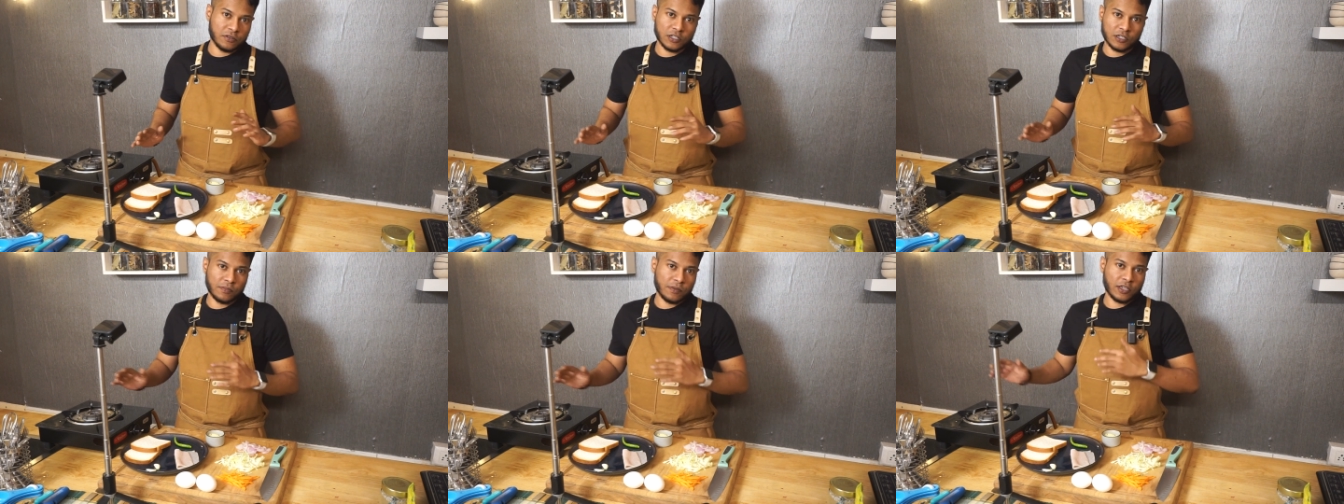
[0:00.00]

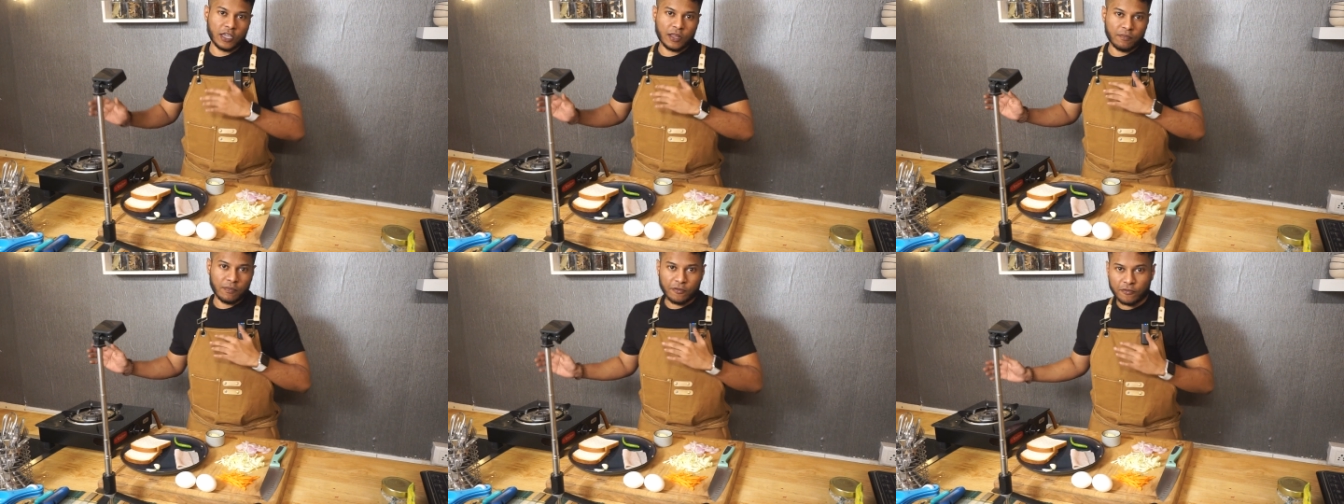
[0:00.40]
recipe
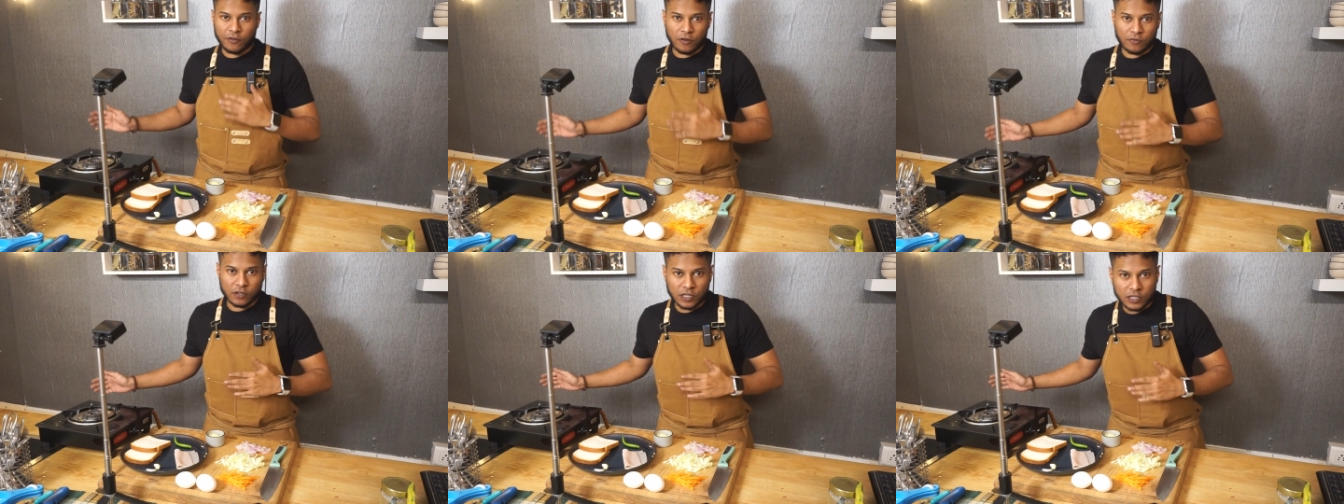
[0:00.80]
can be
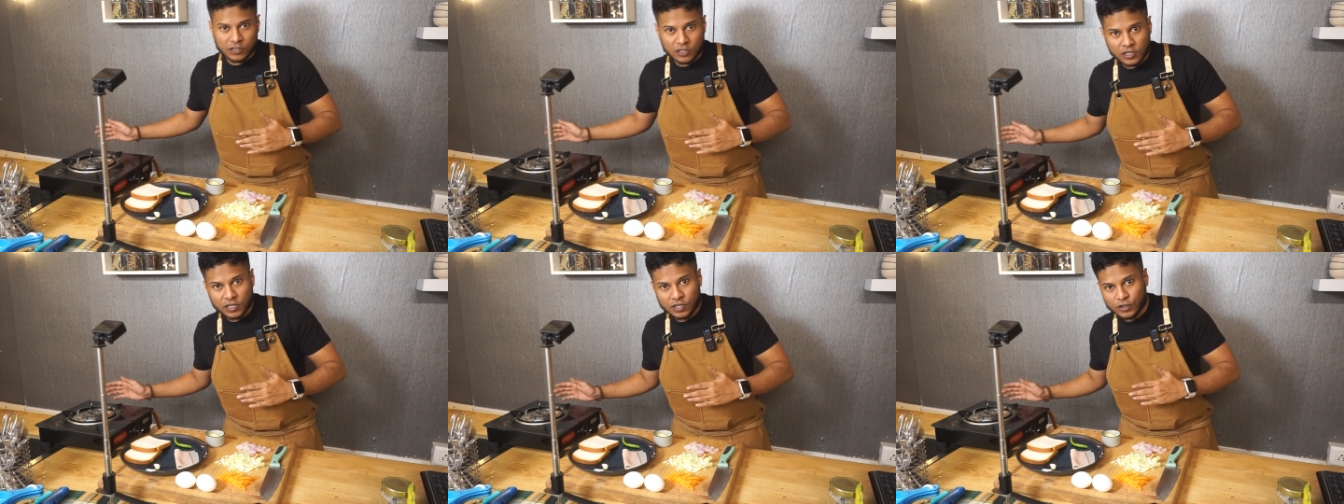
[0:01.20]
found
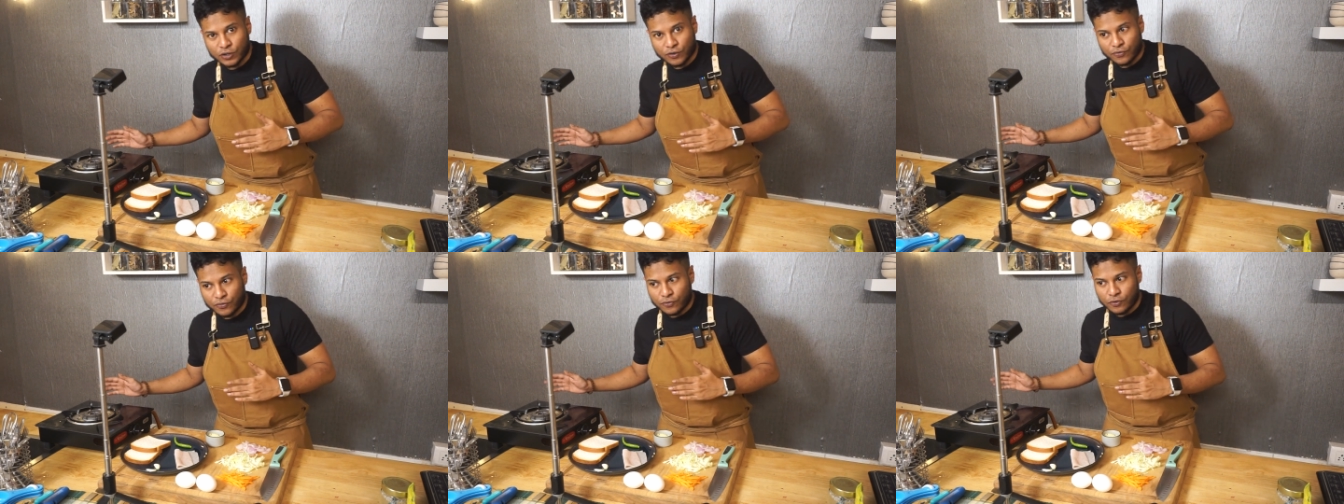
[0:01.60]
easily in
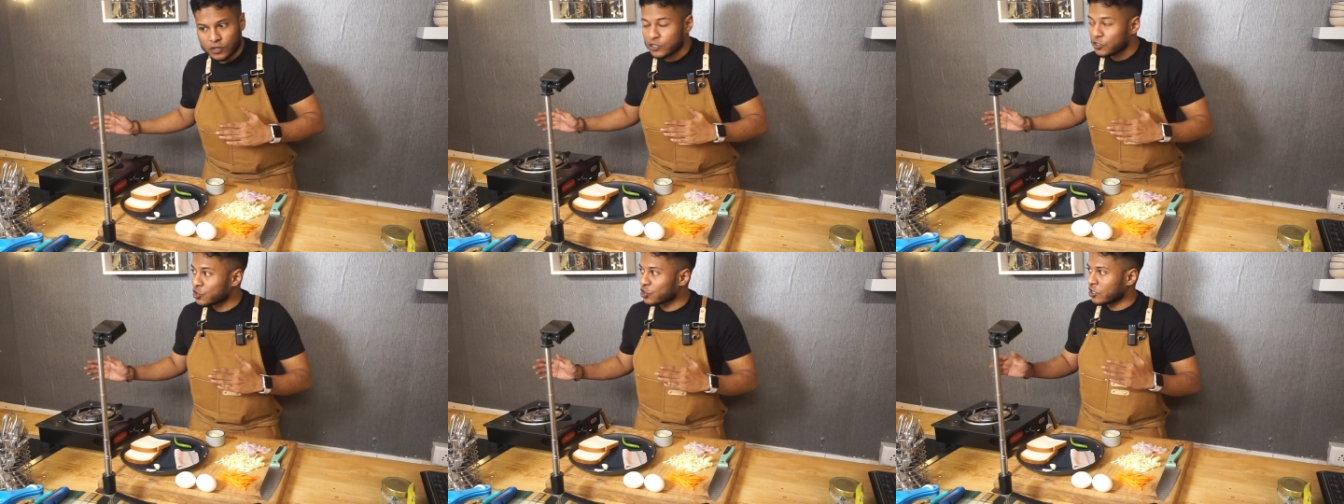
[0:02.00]
your
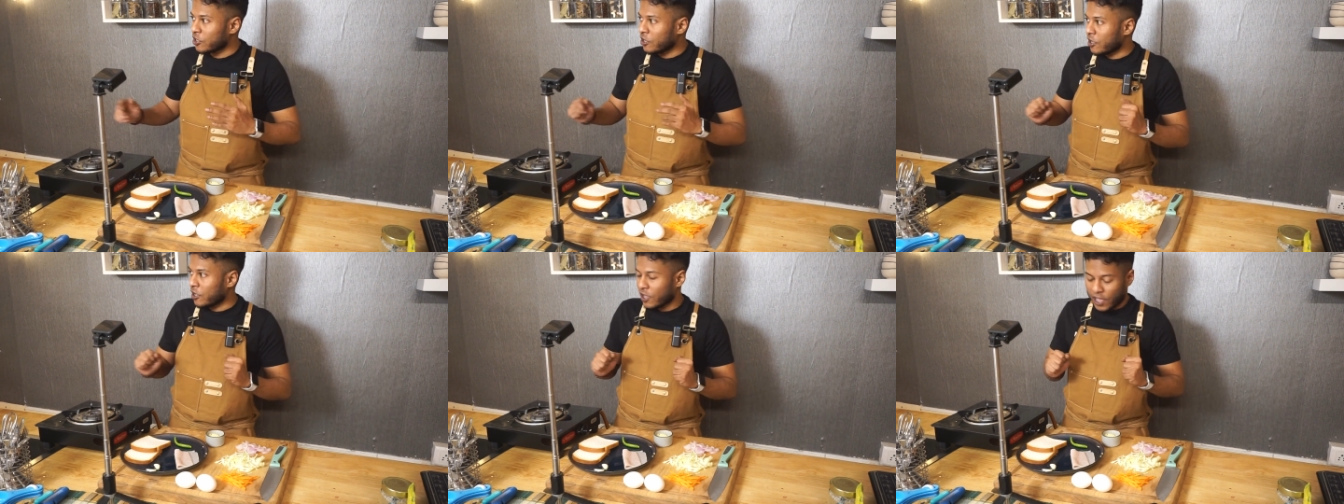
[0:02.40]
fridge.
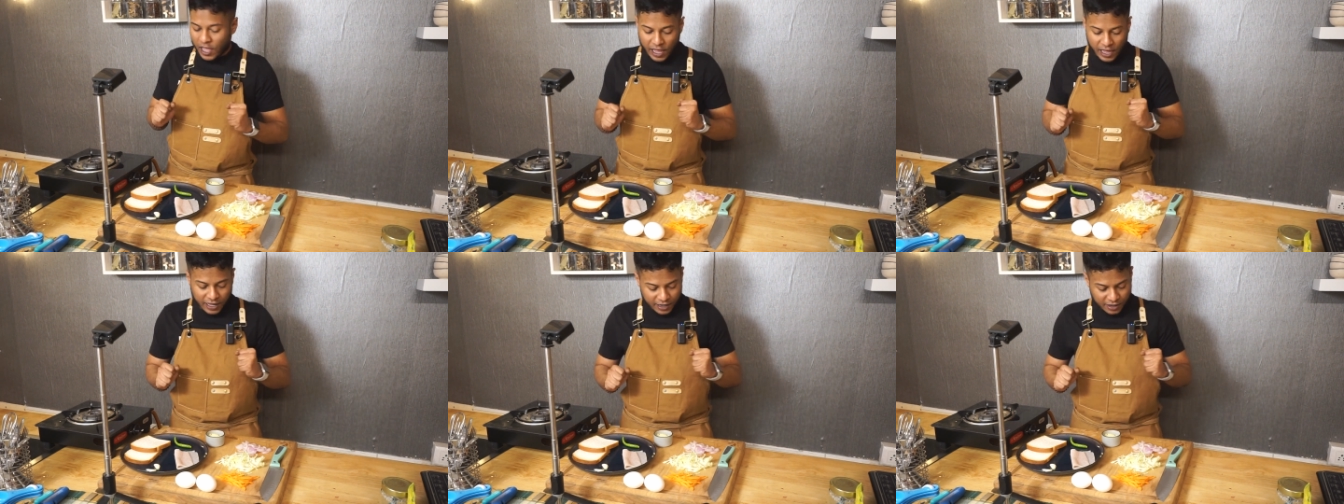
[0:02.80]

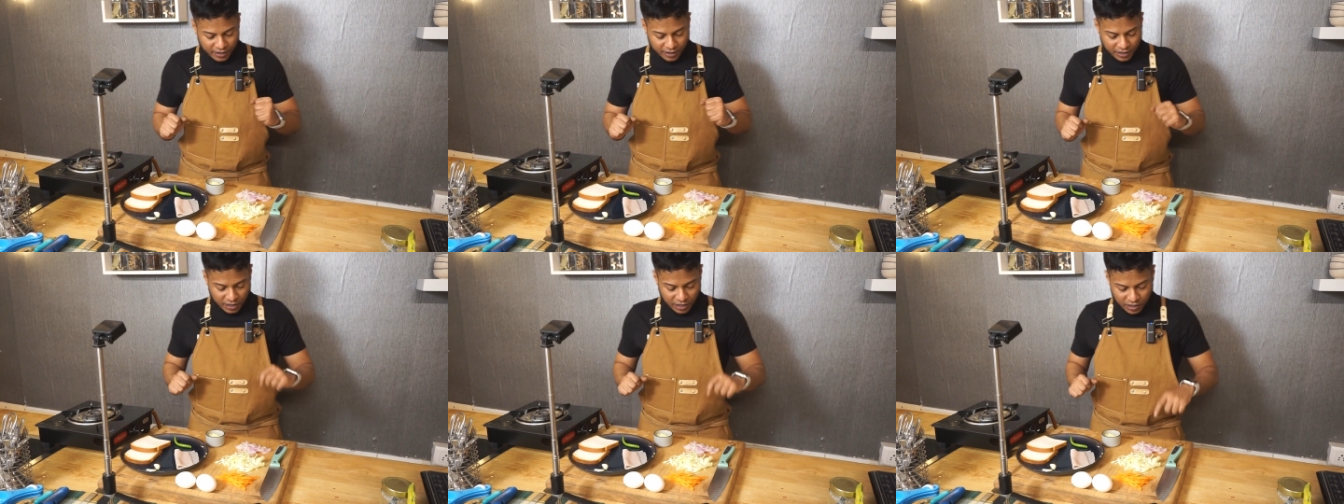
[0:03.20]

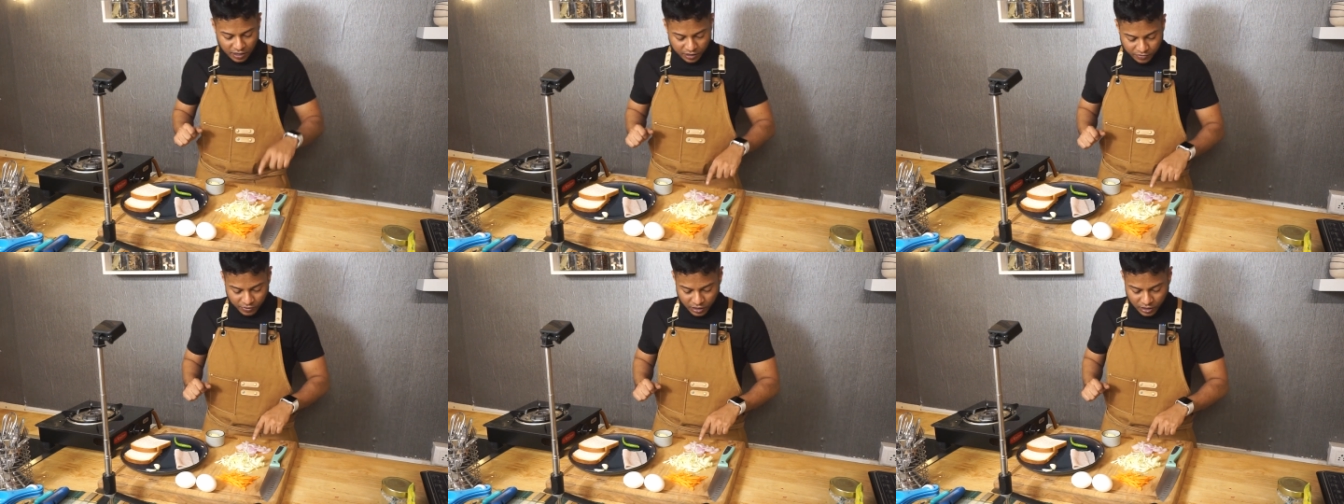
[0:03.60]
And we